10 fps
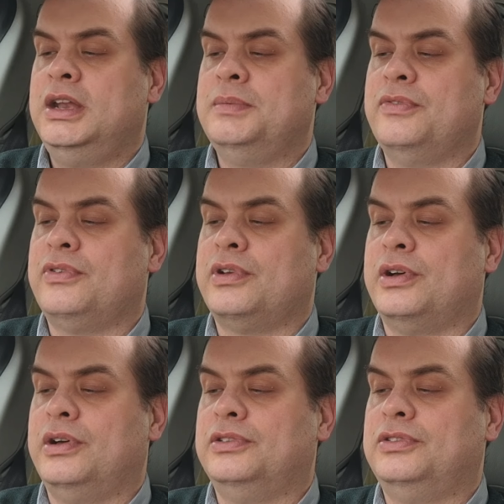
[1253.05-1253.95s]
Number of
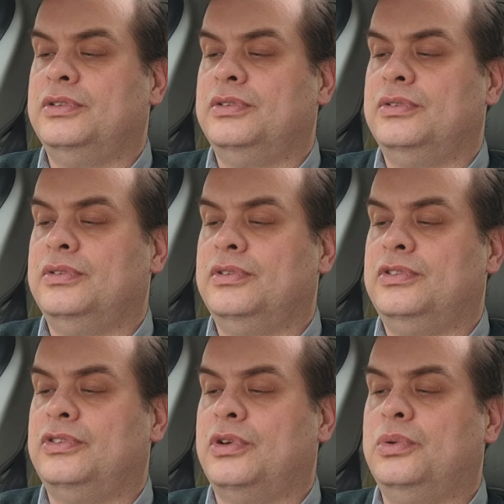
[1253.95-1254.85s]
cars
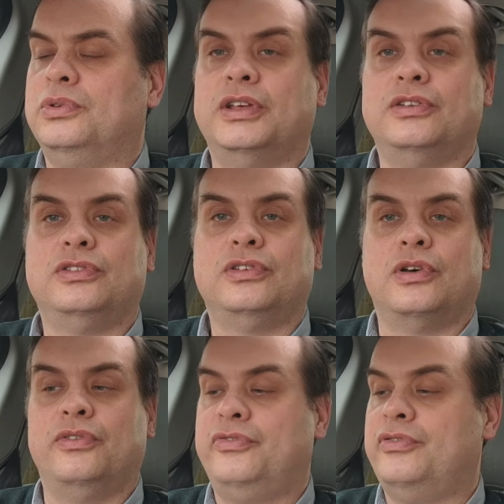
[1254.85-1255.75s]
sold has
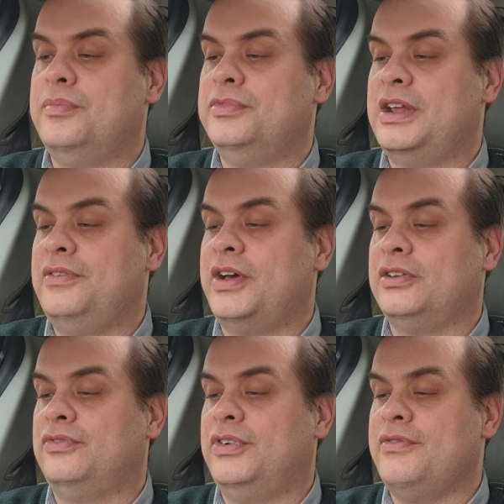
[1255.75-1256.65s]
gone from
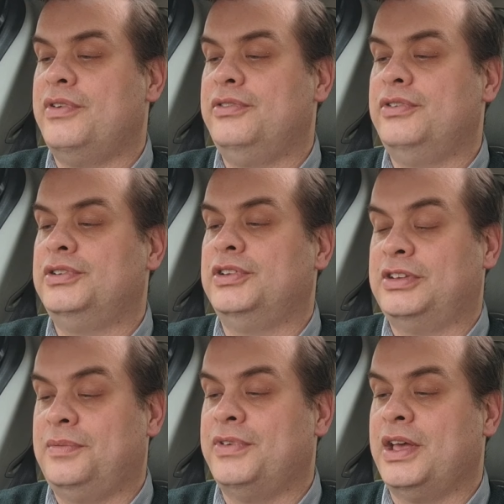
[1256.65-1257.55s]
10,500 to
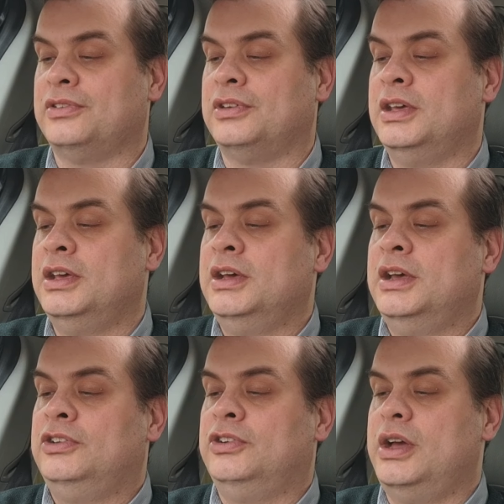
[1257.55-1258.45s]
7,000.
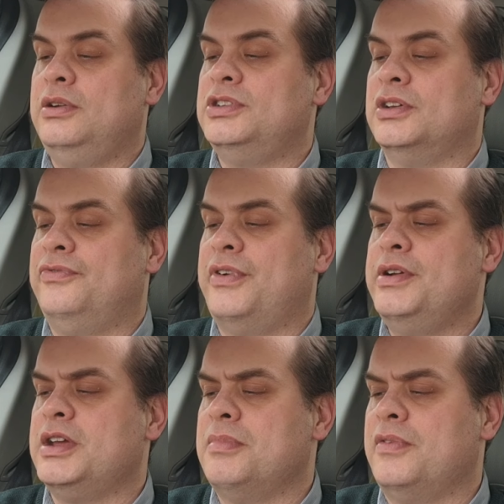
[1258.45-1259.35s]
Toyota,
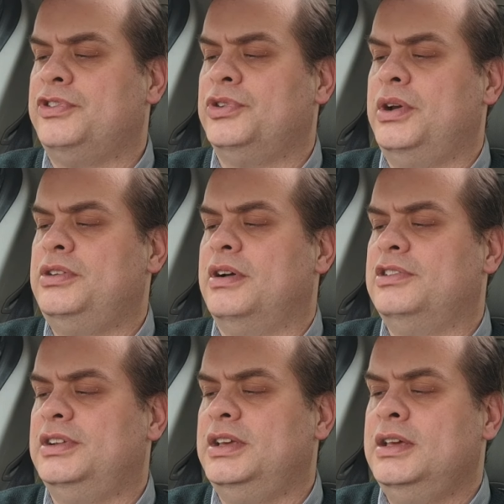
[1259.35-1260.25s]
very good month for Toyota,
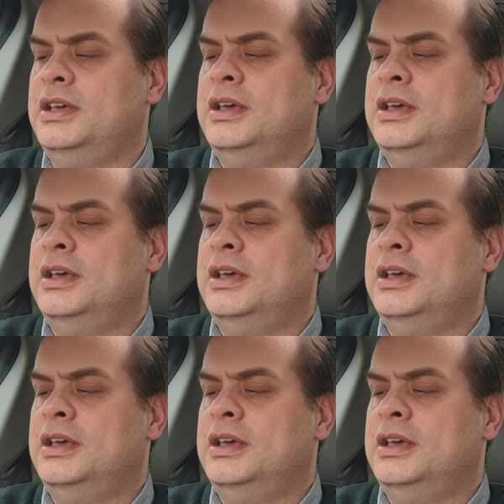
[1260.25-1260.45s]
actually.